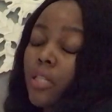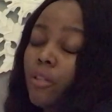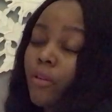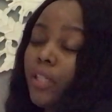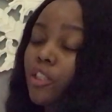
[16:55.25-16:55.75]
in
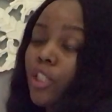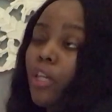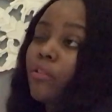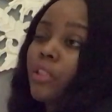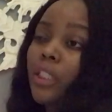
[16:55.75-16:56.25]
the crown
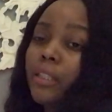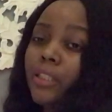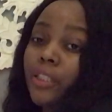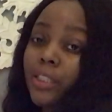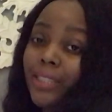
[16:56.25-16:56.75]
chakra.
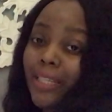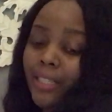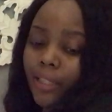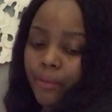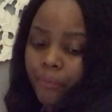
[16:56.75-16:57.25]
Let's just say
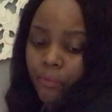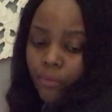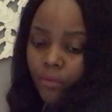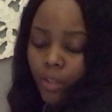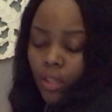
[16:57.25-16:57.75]
that.
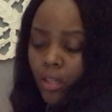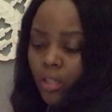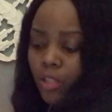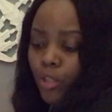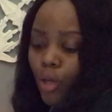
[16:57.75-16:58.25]

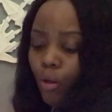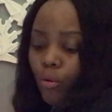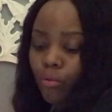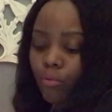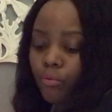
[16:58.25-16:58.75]
So,